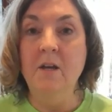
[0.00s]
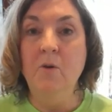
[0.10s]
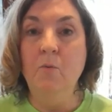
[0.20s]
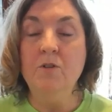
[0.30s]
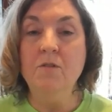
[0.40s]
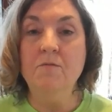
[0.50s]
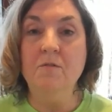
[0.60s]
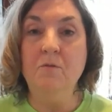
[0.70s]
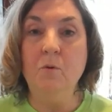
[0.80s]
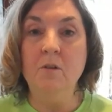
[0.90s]
which of the
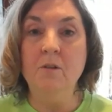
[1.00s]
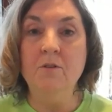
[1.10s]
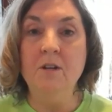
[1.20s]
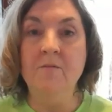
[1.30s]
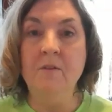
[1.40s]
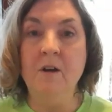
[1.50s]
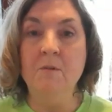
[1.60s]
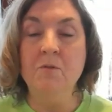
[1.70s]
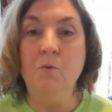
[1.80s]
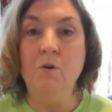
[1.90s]
four learning
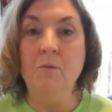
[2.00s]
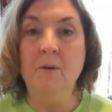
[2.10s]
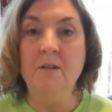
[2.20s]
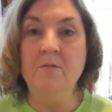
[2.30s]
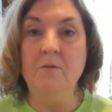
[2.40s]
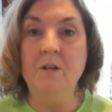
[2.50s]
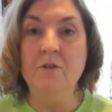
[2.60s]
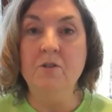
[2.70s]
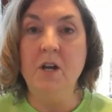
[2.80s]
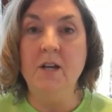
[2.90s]
environments work best for each
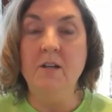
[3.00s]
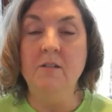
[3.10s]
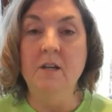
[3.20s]
child: